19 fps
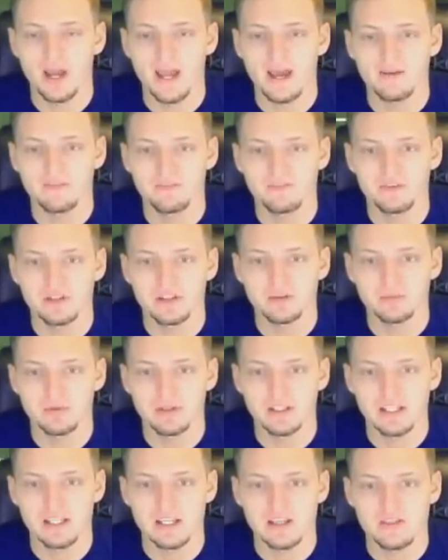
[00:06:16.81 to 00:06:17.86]
effing
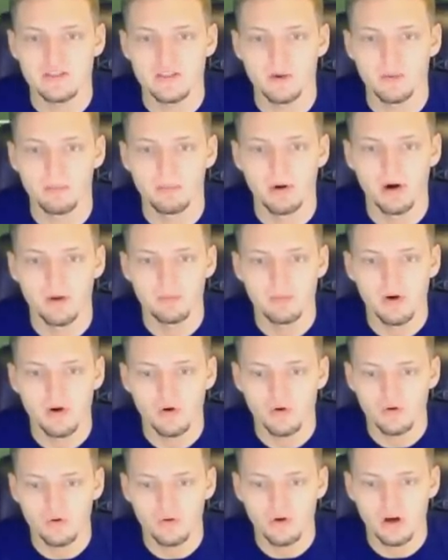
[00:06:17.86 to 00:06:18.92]
me in the bum
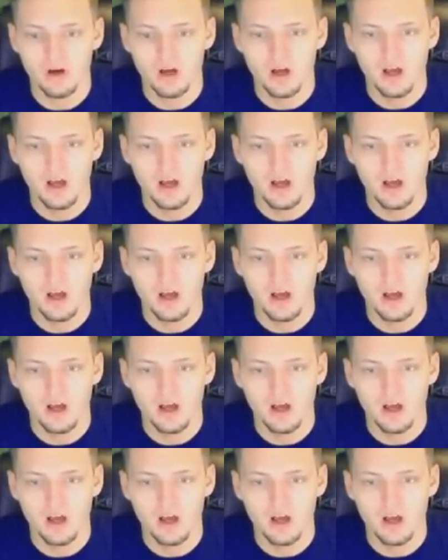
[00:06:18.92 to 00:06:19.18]
hole?